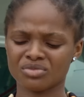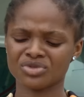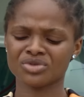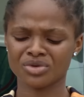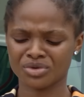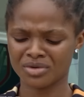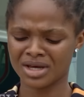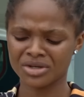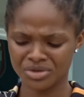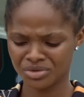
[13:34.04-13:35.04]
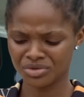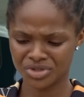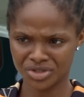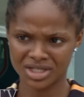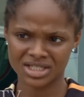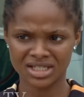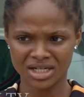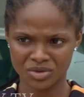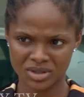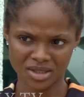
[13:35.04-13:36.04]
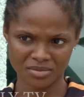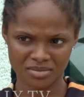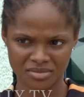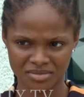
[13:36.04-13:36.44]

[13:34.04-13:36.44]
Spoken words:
So, are you suggesting I do the same?